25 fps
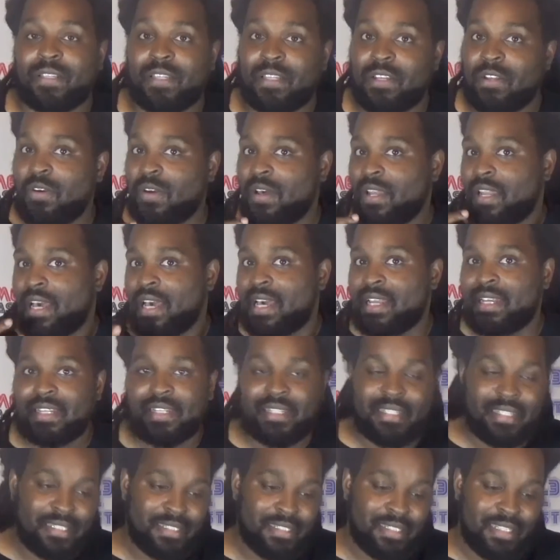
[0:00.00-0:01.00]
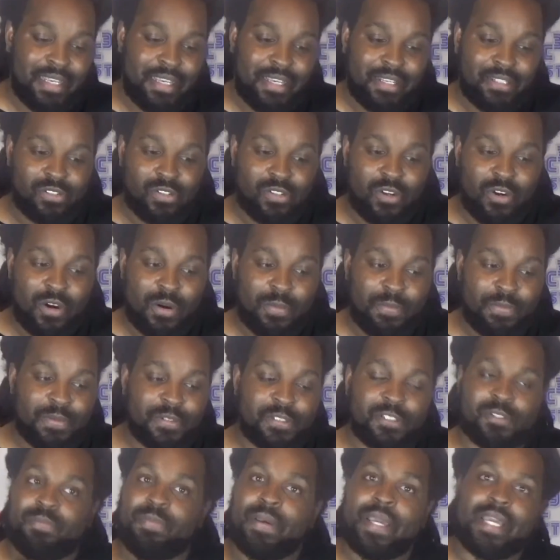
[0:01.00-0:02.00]
You know, a lot of these things are
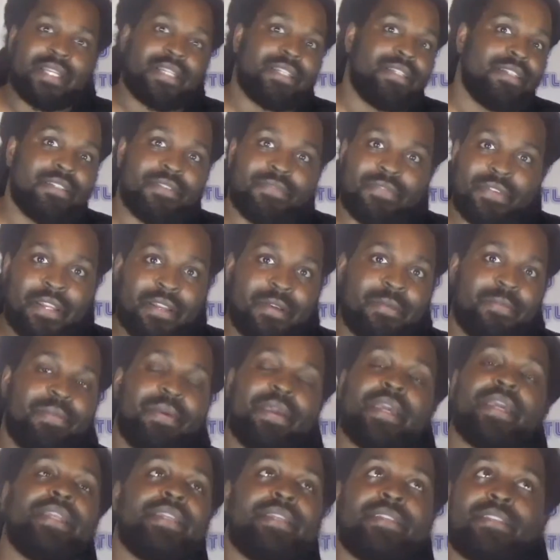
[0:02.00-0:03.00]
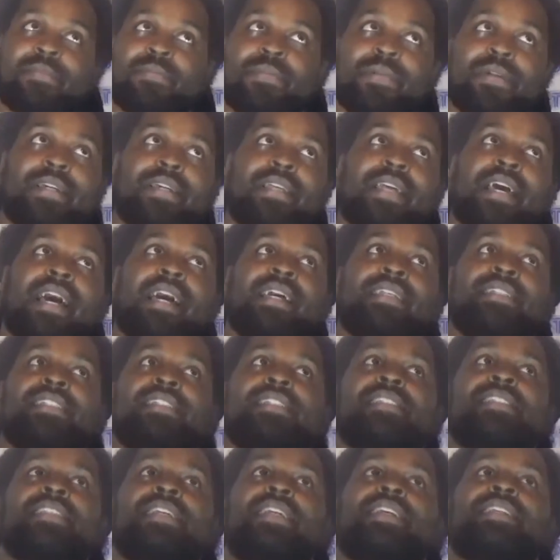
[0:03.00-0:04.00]
perspective and opinions, but I
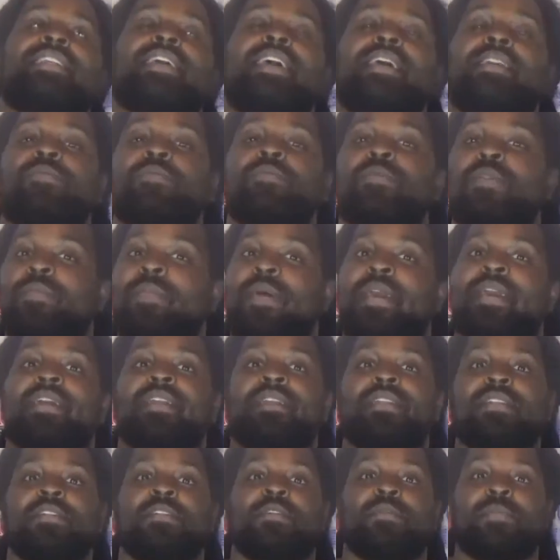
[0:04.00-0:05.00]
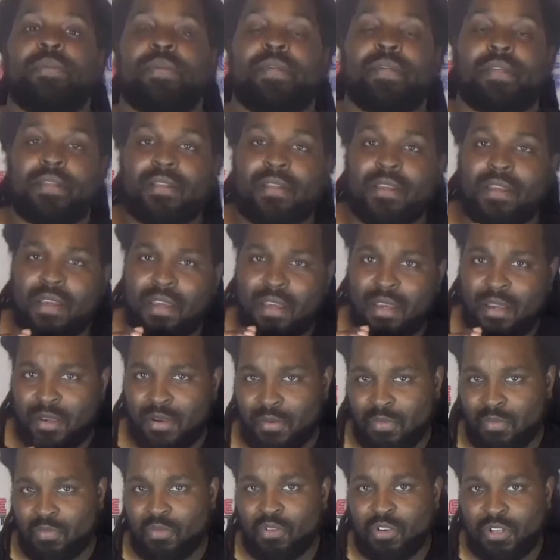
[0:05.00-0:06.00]
just think that it would make a little bit
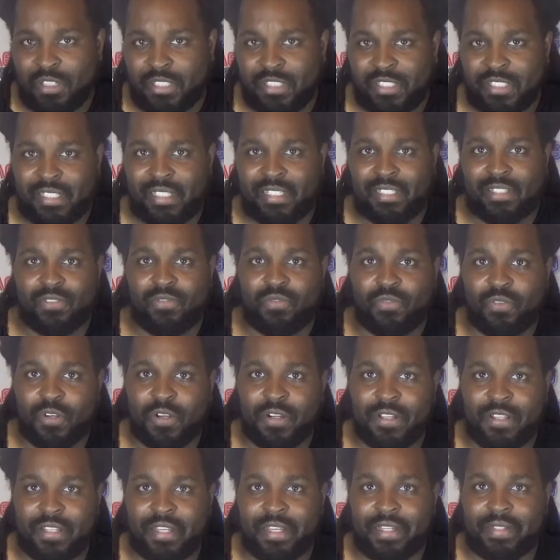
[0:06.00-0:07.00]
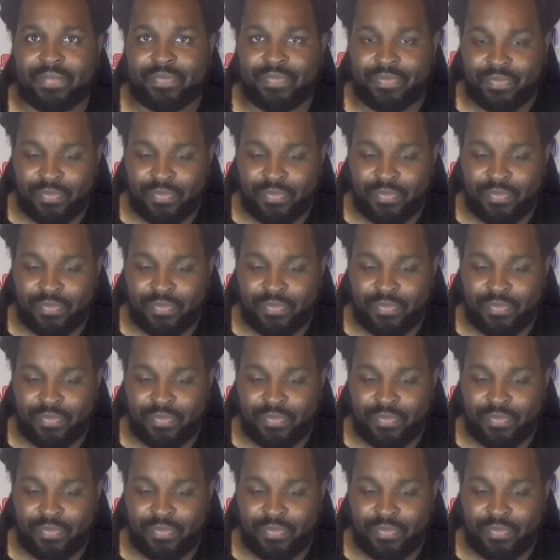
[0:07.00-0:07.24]
more sense for that.